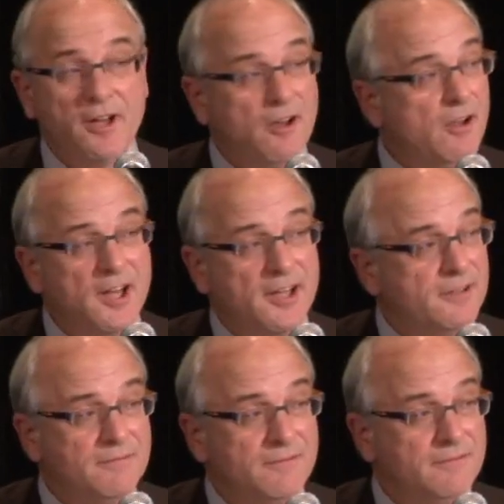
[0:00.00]
They all
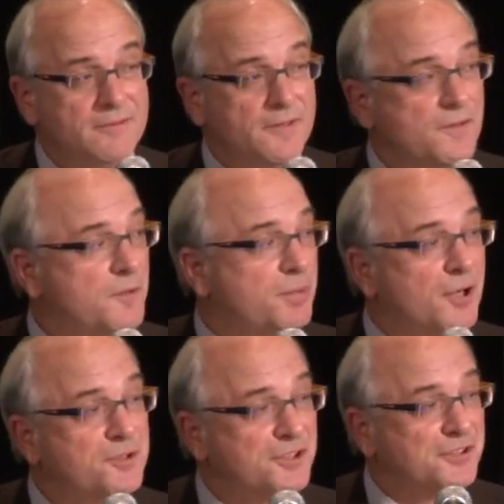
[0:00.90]
had different
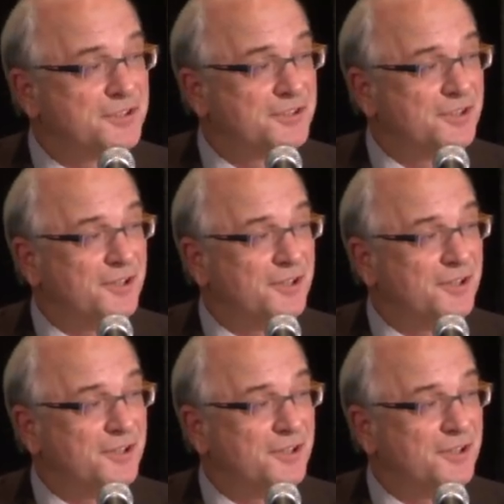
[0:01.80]
approaches